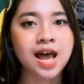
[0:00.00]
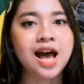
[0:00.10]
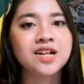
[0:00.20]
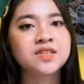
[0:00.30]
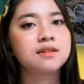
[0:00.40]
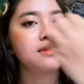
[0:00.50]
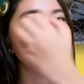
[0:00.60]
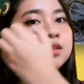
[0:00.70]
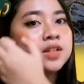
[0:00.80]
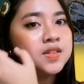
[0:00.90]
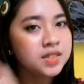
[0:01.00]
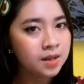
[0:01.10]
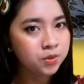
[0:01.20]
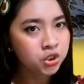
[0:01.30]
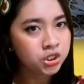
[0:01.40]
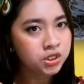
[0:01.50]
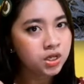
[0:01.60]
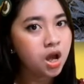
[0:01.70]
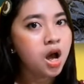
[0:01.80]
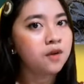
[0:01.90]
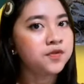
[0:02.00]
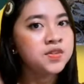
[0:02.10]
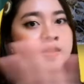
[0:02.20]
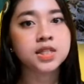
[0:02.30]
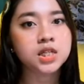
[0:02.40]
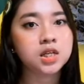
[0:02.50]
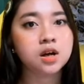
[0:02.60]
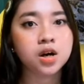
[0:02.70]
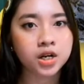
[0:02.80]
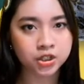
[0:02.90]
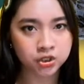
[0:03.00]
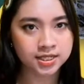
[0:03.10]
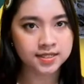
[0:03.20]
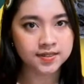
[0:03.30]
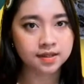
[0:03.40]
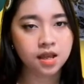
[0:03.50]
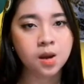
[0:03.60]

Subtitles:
as their consumption of sea urchins,